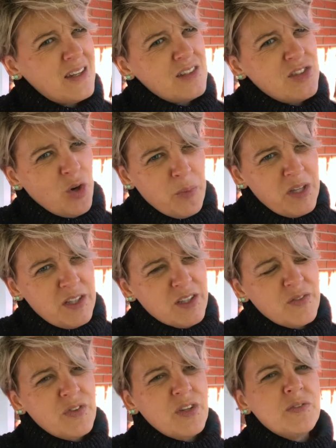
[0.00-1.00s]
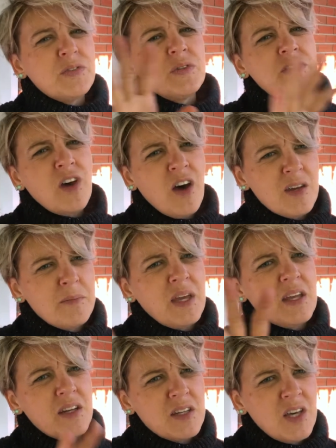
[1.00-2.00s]
don't mean to confuse you. It's
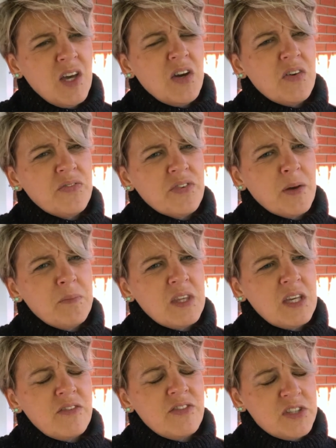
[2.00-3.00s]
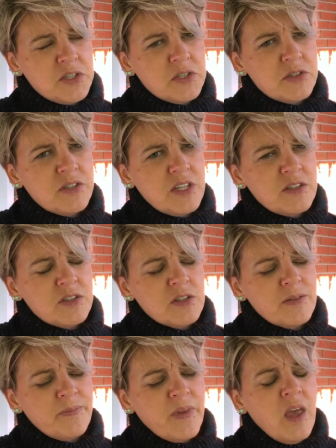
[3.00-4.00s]
automated from the visitors
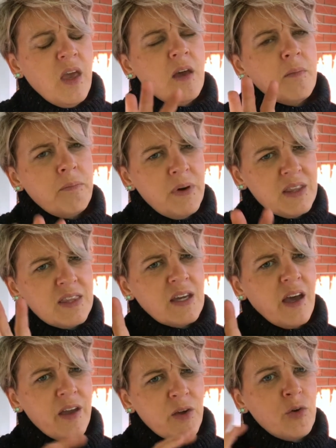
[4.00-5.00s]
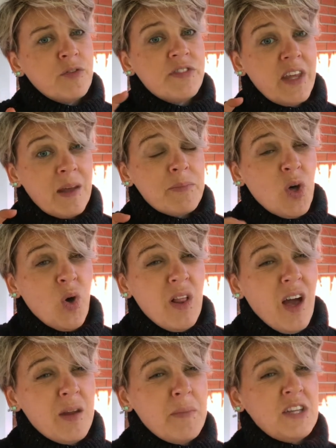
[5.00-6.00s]
center. But the guy who set up the whole
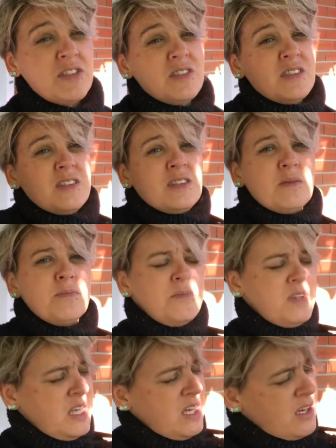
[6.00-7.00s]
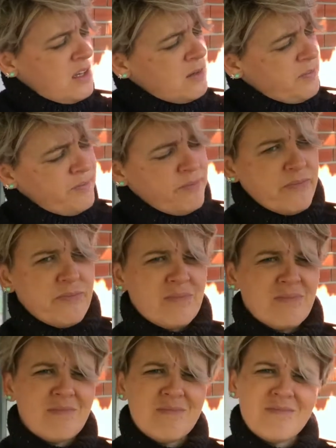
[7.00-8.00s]
automation system, Ned,
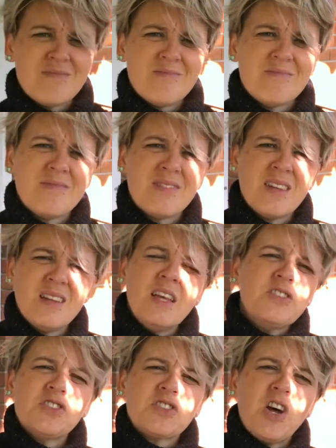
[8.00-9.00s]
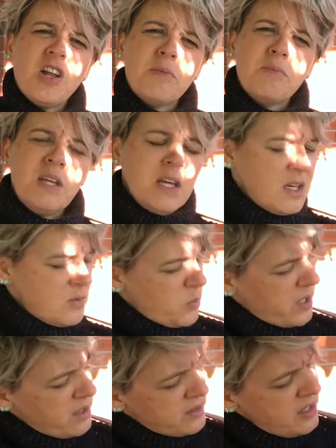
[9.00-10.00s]
let's just call him Ned.
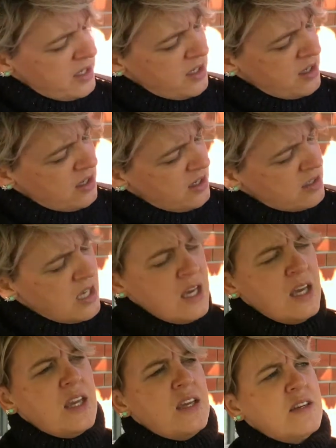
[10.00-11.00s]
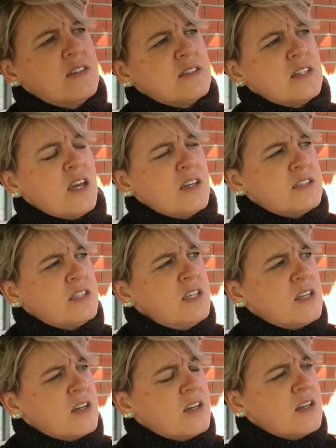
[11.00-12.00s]
Well, Ned is an
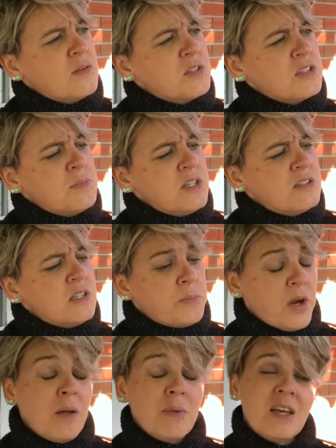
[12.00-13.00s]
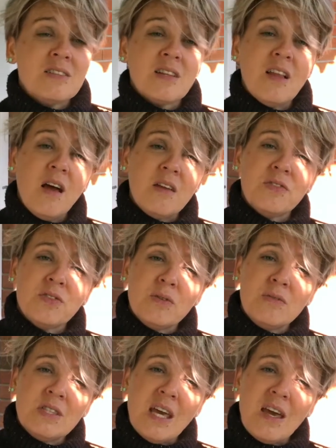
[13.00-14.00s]
IT guy, which means he probably has a lot of
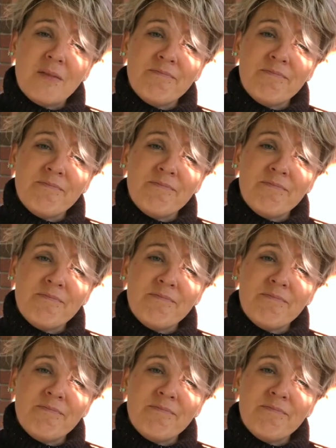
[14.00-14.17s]
student debt.